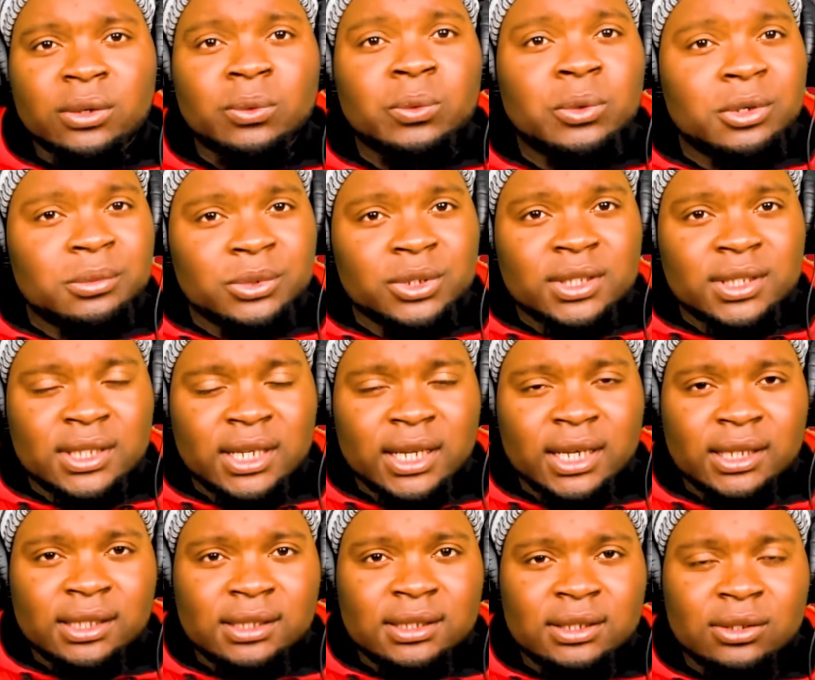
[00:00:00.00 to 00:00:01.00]
warmer
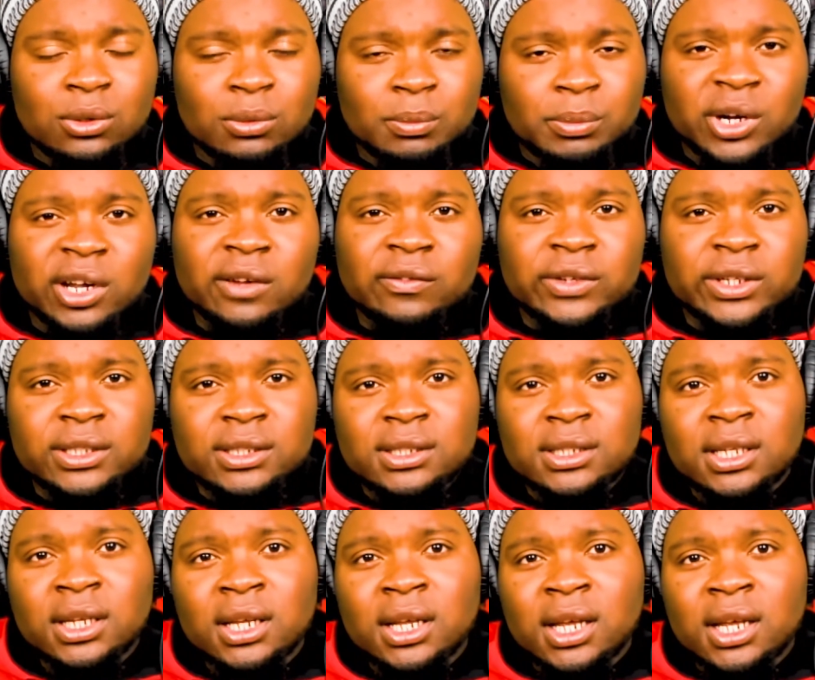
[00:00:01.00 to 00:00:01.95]
state or province,